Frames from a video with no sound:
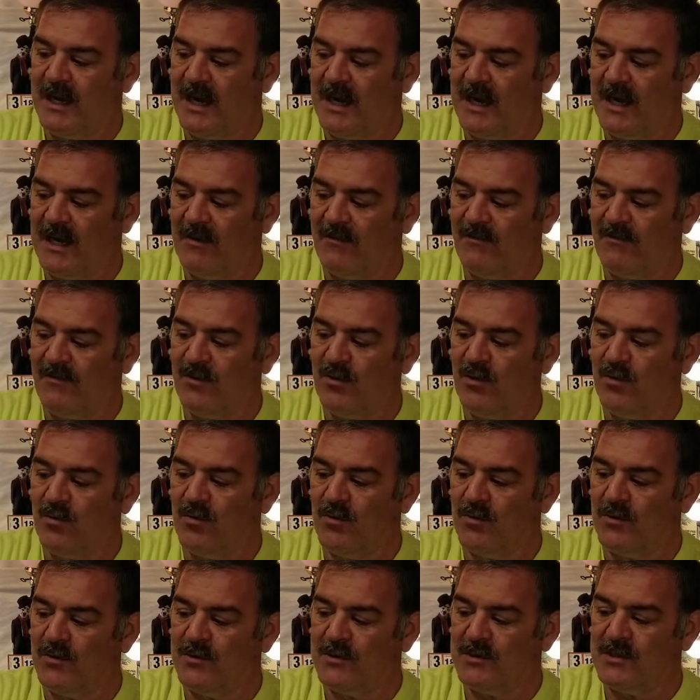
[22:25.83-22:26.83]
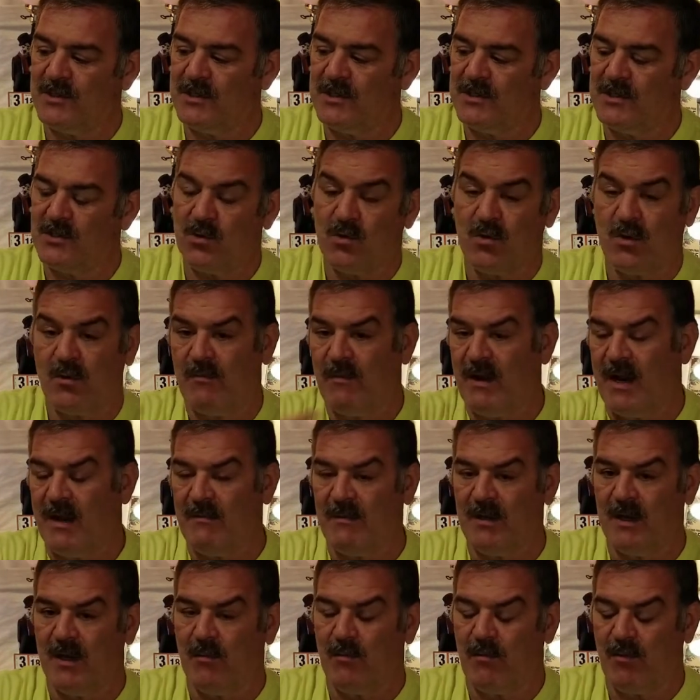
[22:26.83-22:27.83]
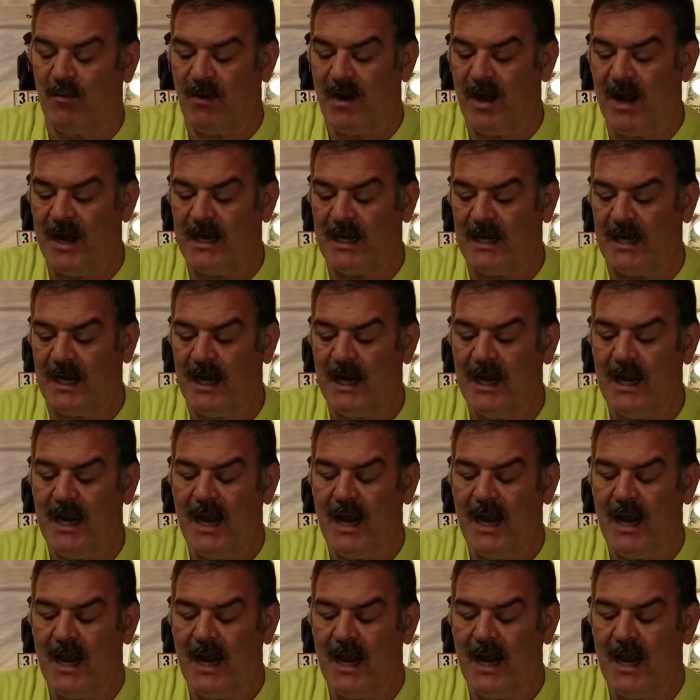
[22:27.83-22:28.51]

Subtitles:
a few bruises or maybe a break,